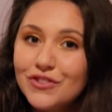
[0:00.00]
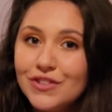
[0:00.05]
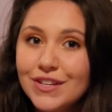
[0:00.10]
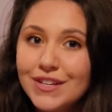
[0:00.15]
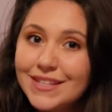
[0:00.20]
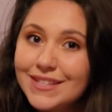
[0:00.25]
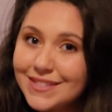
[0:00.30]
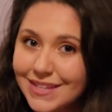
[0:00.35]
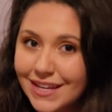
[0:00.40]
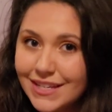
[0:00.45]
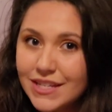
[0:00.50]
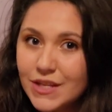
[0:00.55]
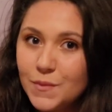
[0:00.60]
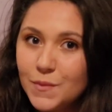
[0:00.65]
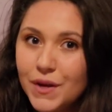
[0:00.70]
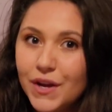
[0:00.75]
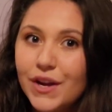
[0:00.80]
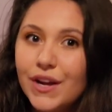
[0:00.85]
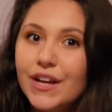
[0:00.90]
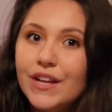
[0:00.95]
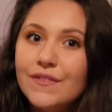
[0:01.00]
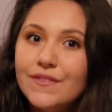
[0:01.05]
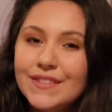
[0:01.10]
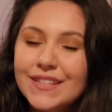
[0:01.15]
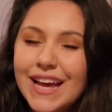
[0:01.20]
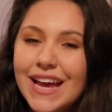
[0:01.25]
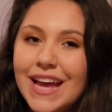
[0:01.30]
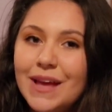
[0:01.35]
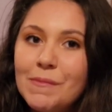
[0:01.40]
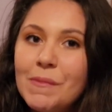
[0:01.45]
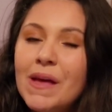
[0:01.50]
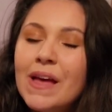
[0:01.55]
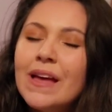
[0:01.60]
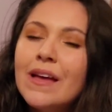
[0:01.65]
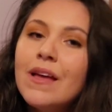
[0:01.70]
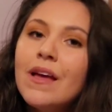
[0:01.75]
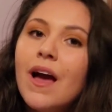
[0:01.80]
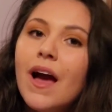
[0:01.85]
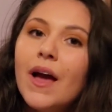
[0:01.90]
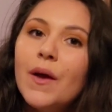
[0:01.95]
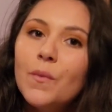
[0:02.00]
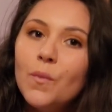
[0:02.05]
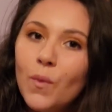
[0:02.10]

an extended period of time, I